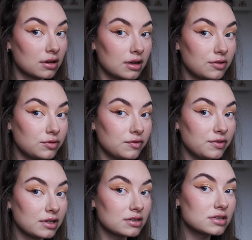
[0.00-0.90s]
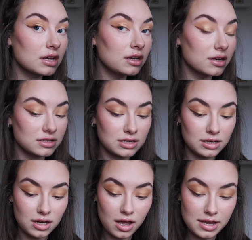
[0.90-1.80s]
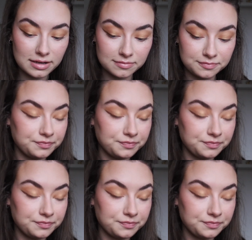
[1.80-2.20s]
And it reveals a nice little line.